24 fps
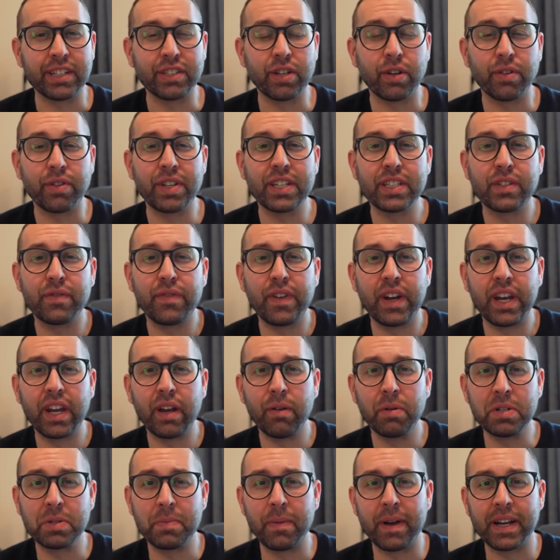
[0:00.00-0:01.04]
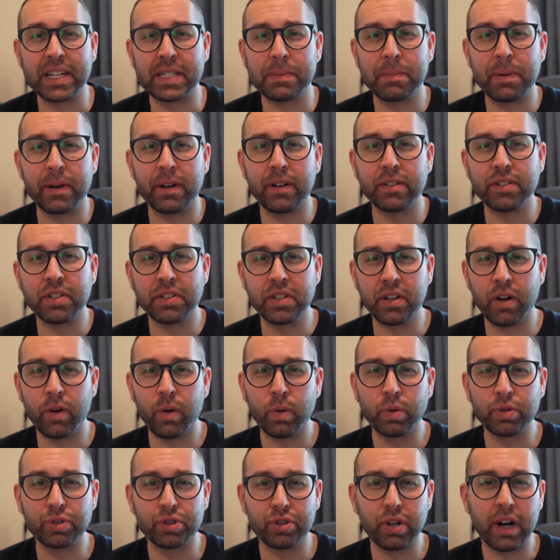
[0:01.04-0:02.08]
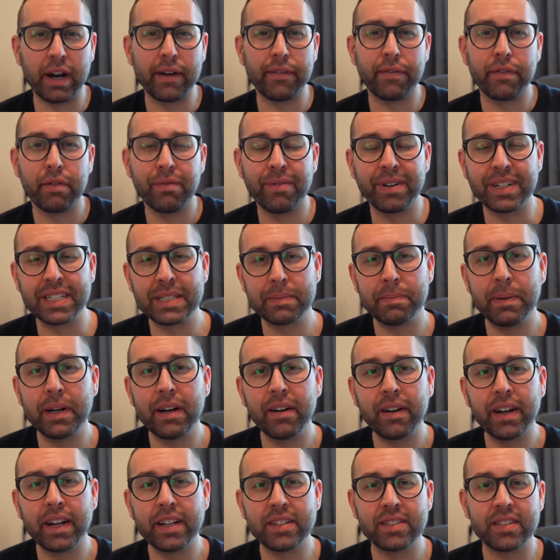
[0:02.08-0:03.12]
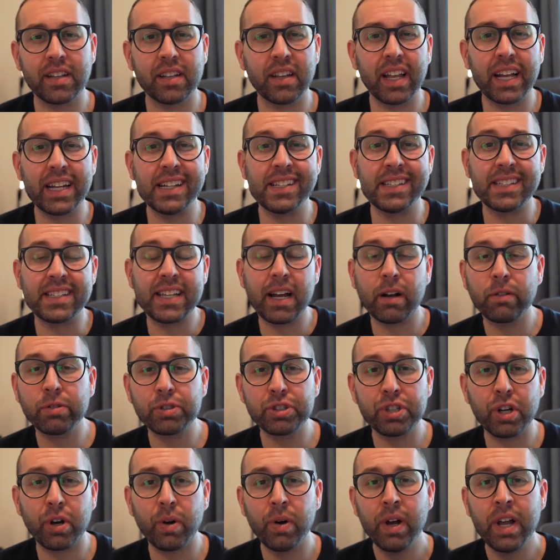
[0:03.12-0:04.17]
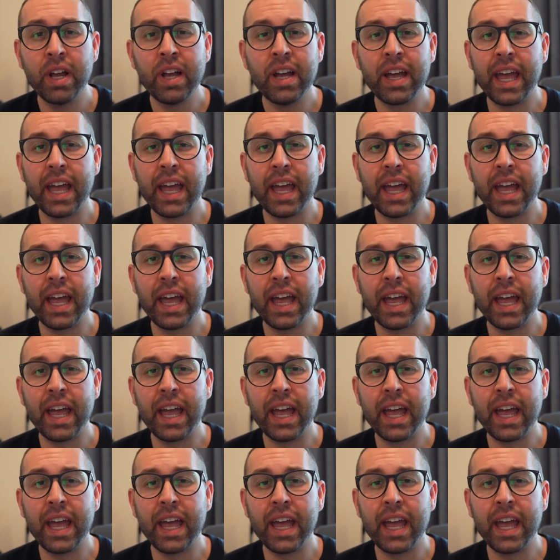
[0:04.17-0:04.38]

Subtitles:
So this video was my experience on the whole drive-through experience, the light and sound show.